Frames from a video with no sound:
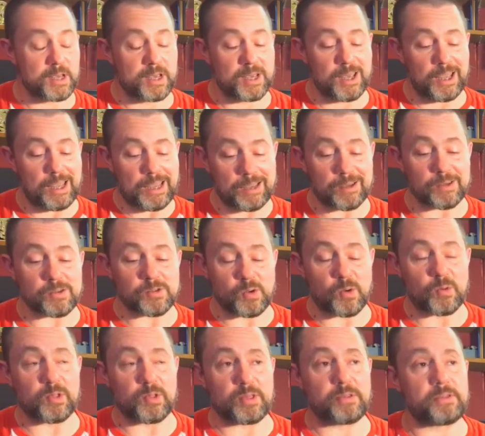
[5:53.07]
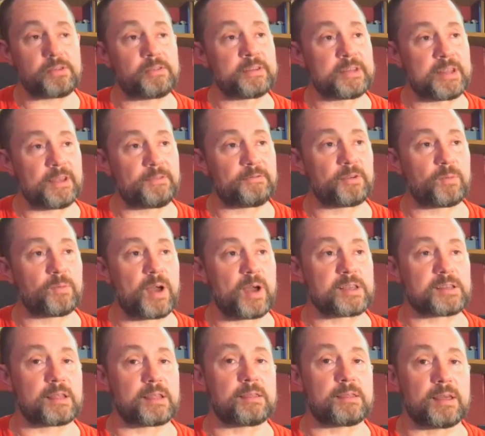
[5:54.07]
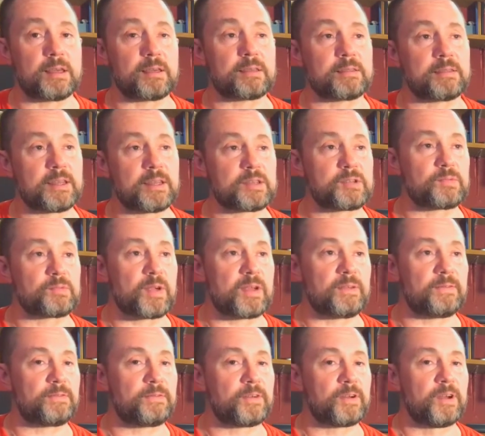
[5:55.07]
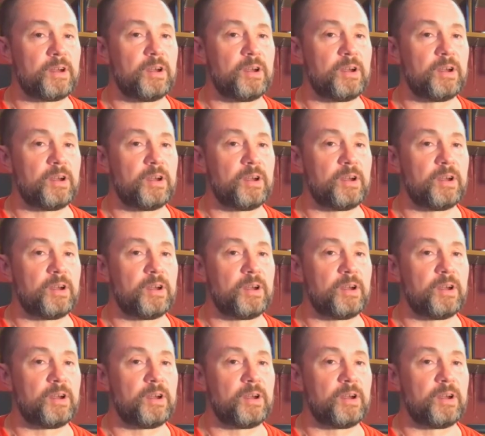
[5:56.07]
here's all the different ways I think this riff